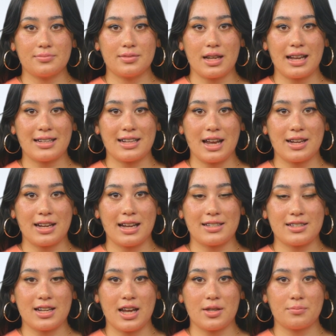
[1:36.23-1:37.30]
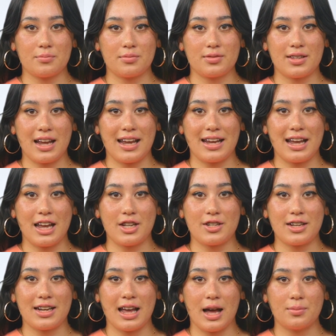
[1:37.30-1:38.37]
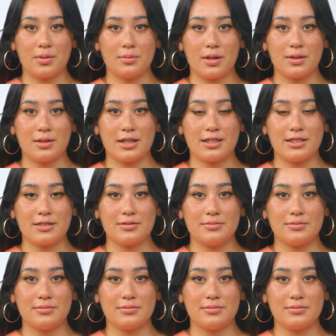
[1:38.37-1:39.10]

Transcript: Until next time, take care and happy maintenance.